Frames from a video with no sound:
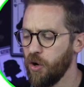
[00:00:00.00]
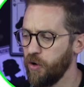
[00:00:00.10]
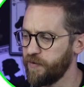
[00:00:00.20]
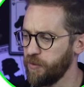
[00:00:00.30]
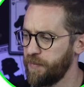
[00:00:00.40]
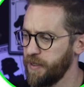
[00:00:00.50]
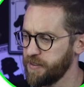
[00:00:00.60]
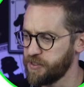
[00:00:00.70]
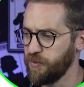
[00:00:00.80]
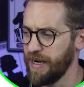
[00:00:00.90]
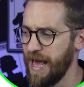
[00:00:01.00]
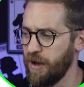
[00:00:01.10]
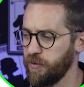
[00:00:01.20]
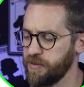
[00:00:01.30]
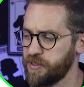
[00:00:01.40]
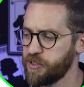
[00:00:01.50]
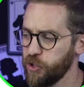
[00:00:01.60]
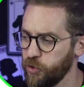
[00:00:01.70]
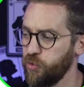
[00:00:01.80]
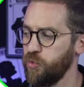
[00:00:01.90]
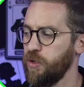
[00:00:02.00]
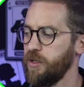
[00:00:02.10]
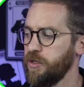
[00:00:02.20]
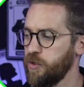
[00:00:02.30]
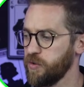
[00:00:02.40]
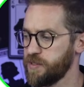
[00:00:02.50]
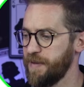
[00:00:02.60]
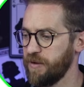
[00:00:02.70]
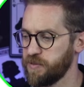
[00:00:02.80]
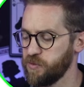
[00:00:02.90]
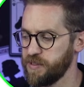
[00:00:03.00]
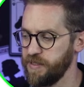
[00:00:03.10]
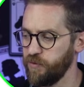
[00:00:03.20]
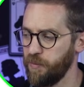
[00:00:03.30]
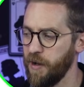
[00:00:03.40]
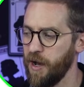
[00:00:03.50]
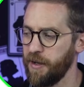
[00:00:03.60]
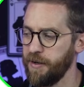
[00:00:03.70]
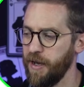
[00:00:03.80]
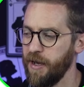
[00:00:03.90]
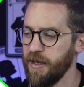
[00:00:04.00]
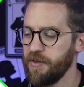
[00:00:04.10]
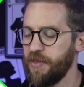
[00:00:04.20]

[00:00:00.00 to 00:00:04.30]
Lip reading: of your personal allowance to your spouse or civil partner,